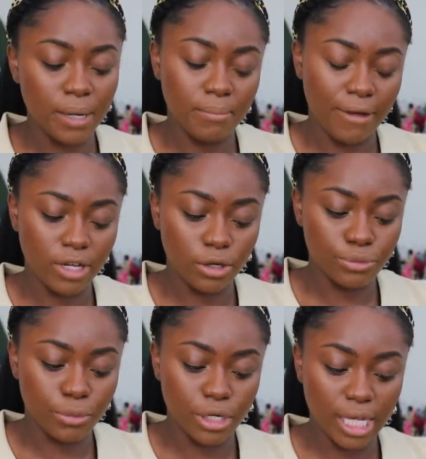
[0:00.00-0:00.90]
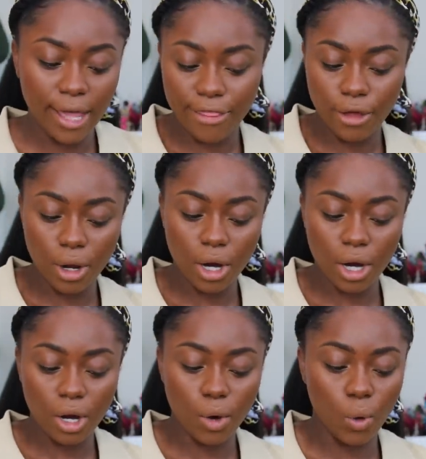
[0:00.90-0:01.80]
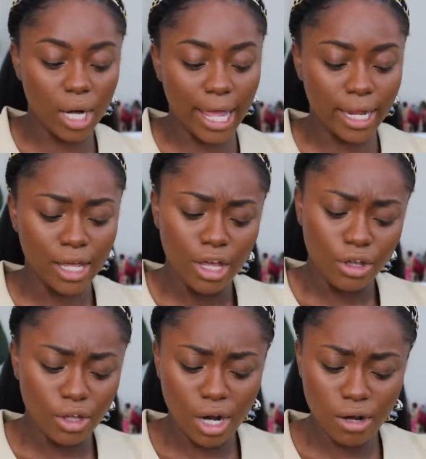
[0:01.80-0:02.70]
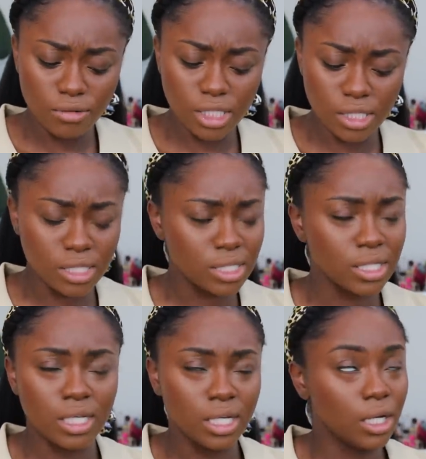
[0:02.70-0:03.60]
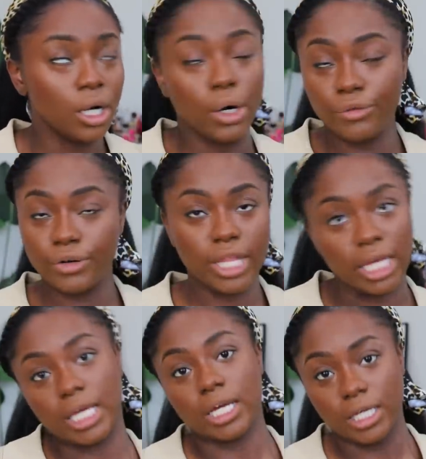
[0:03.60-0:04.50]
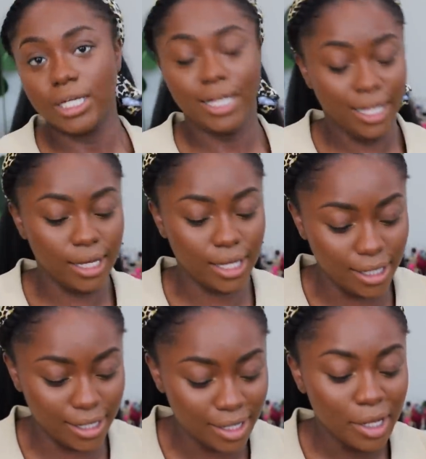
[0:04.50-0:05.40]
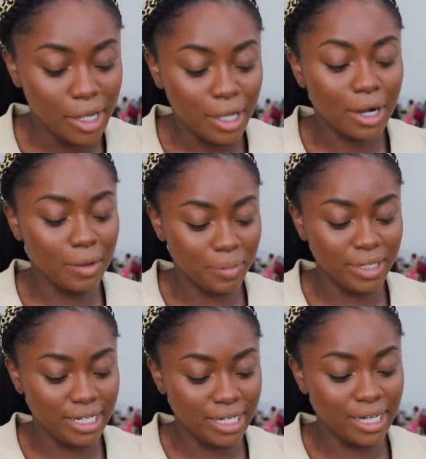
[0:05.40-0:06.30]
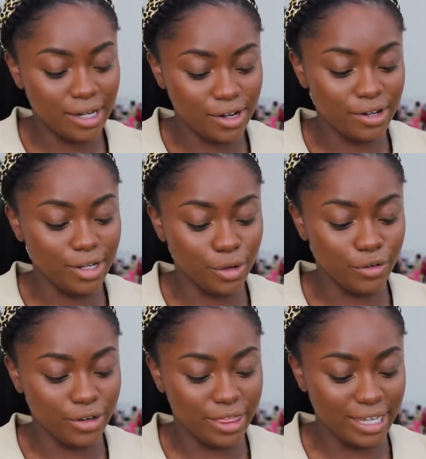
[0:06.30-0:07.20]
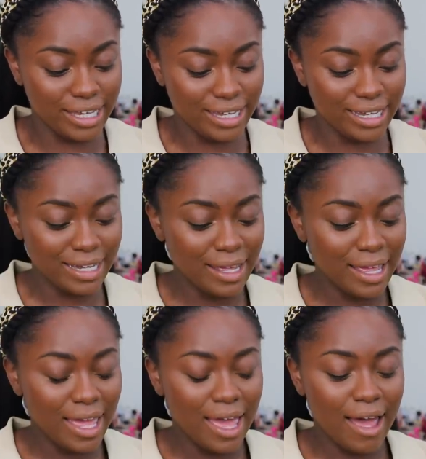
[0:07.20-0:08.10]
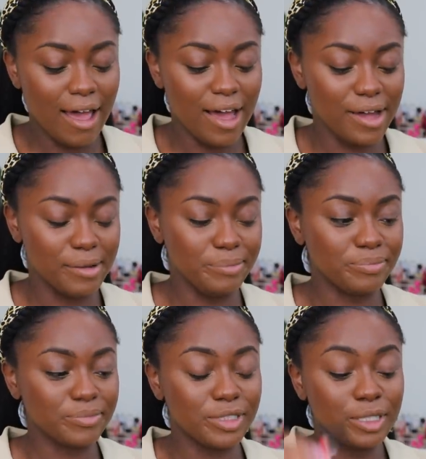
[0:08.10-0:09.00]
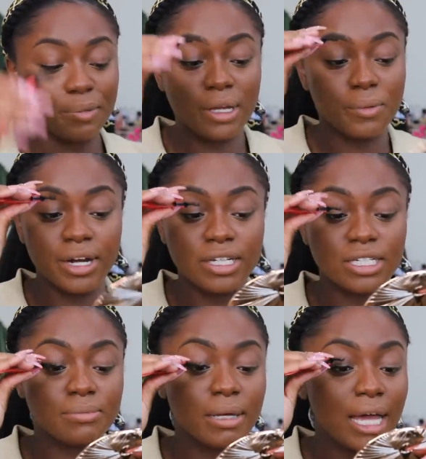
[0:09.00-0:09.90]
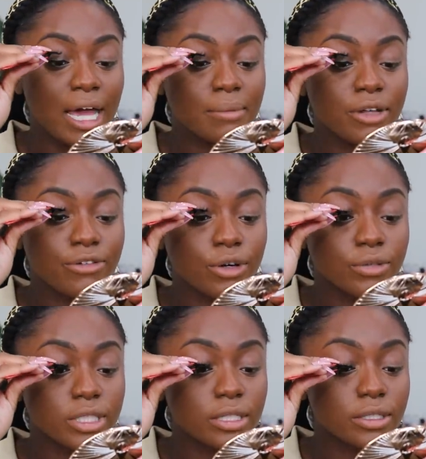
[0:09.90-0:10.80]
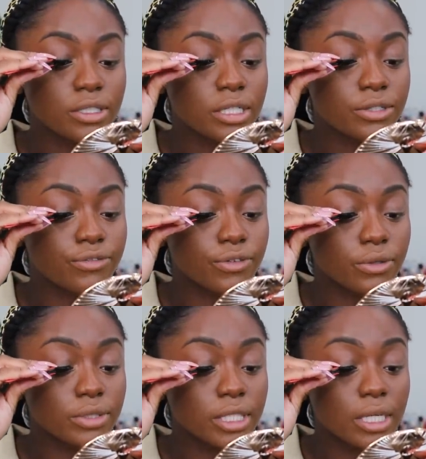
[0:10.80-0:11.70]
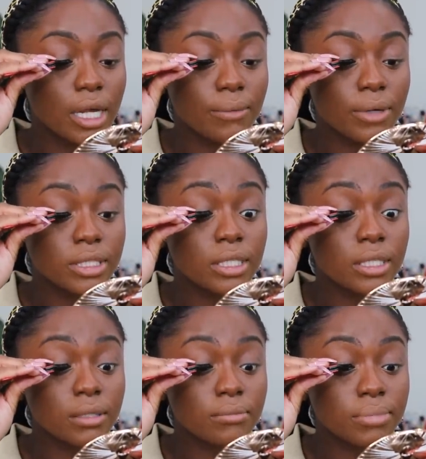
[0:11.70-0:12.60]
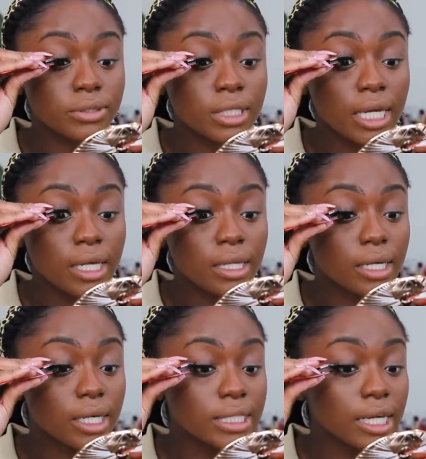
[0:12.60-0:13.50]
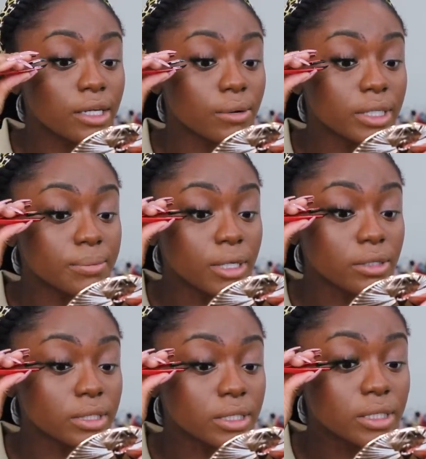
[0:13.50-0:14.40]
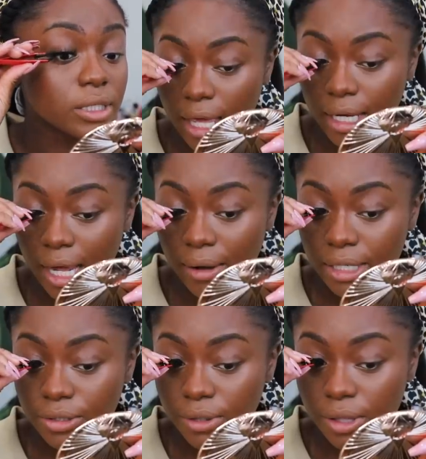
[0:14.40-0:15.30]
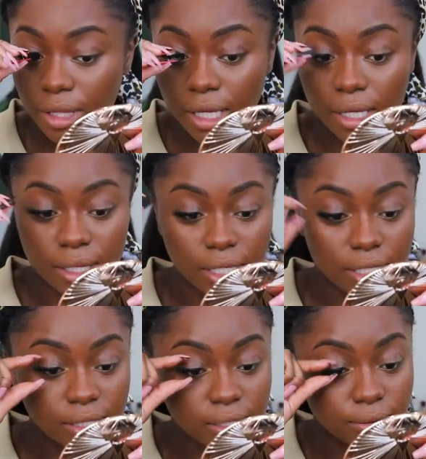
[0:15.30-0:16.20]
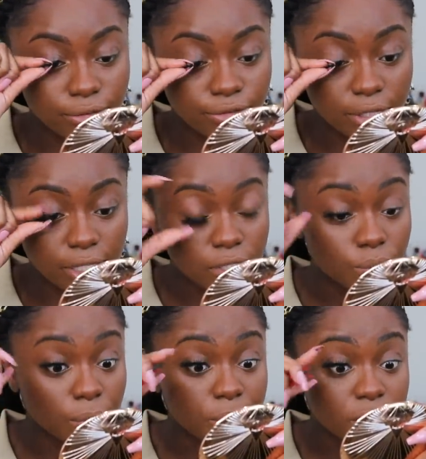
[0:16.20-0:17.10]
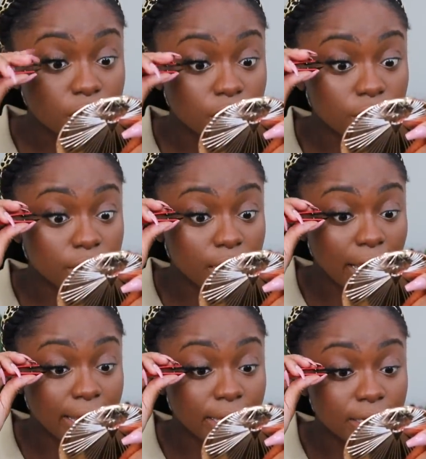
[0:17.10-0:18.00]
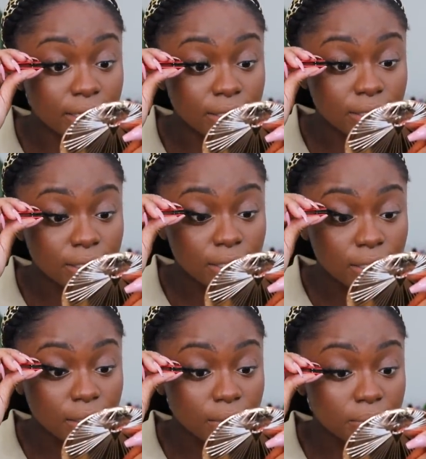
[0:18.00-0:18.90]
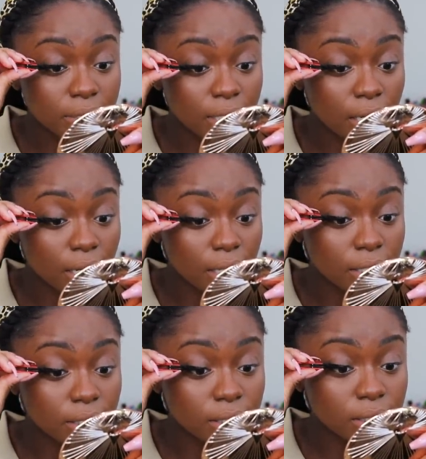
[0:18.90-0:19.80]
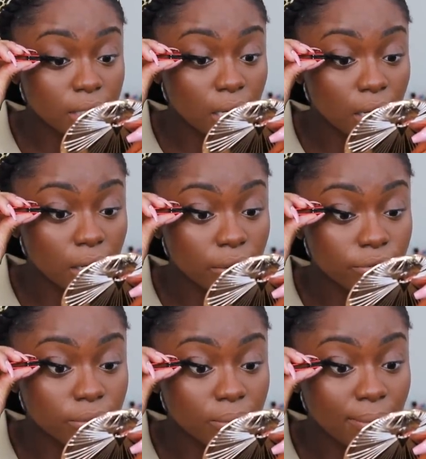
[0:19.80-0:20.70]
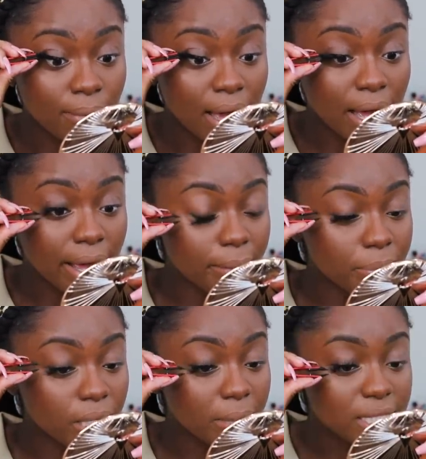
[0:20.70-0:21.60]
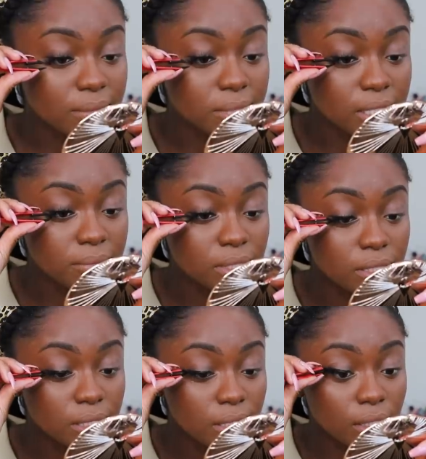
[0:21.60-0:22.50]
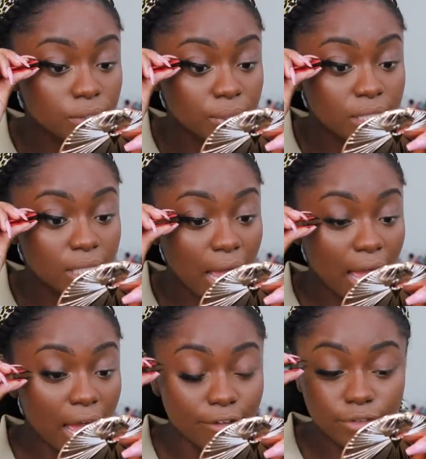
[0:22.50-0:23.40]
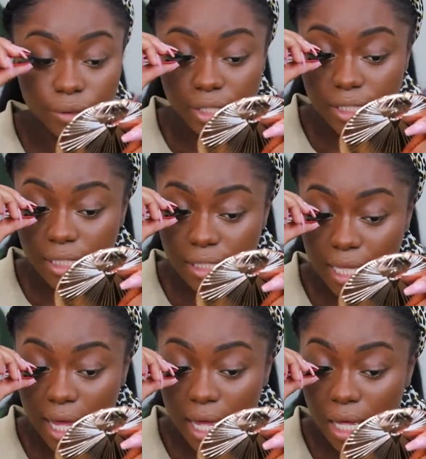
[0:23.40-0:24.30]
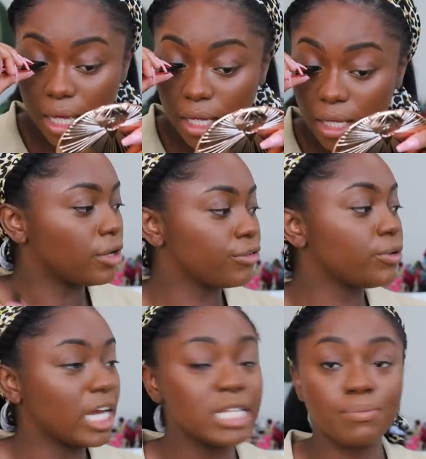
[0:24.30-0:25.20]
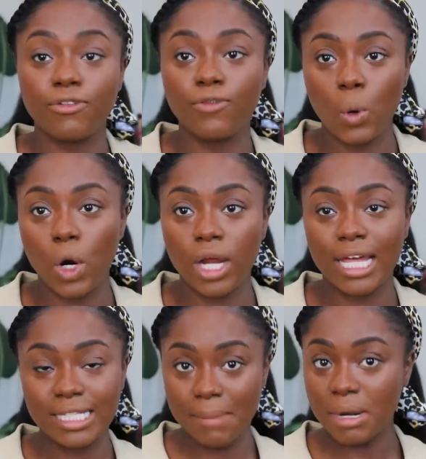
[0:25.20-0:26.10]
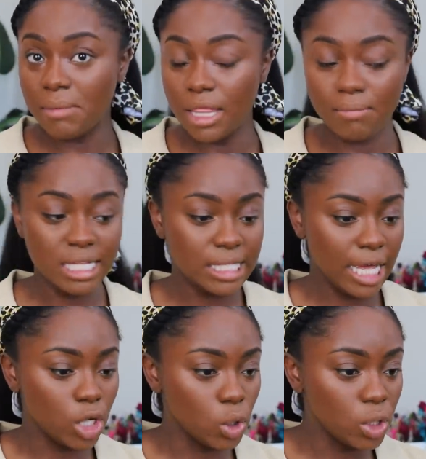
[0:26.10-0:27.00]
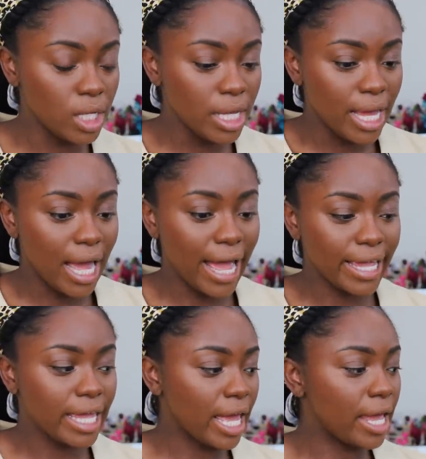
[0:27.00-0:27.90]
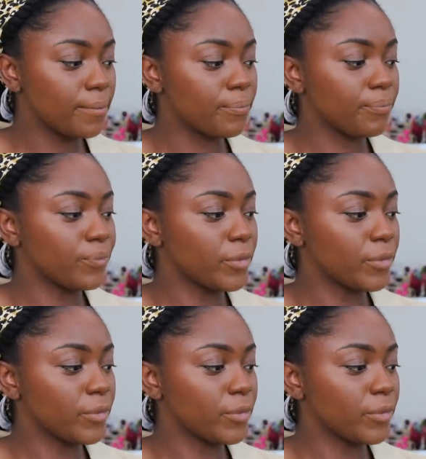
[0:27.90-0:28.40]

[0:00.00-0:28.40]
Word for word: put my videos more together, or like, you know, just overthinking. Completely and utterly overthinking. To the point where it just had me frozen, just frozen. I wasn't posting anything because I didn't know what to post. And now I do think these feelings were particularly heightened because of my PMS symptoms. Because one thing I have noticed is that a few days before that time of the month, my cycle, I get